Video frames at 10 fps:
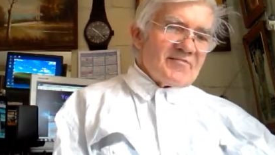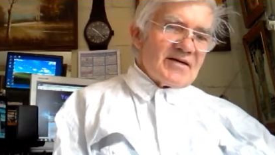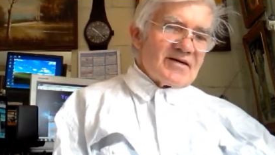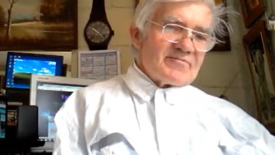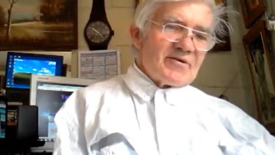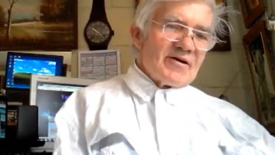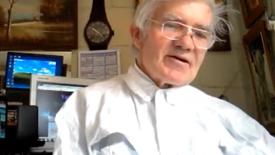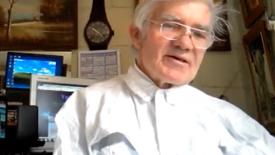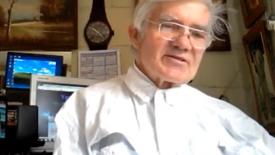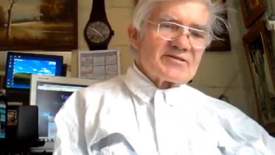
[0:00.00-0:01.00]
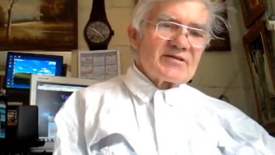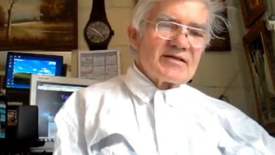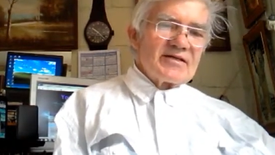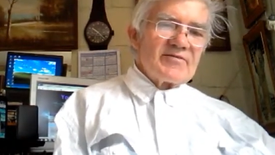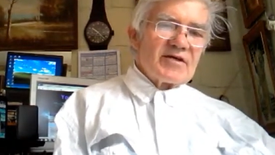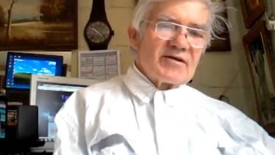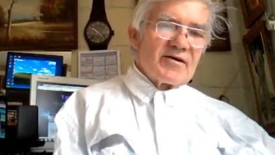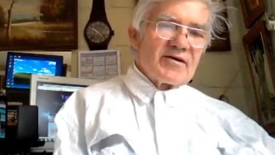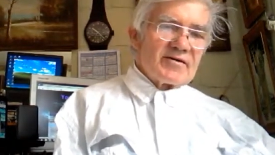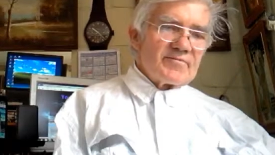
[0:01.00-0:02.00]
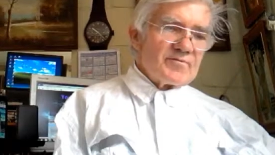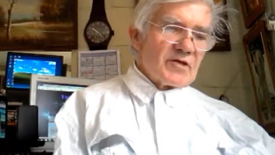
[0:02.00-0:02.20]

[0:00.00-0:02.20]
but biased to the living God,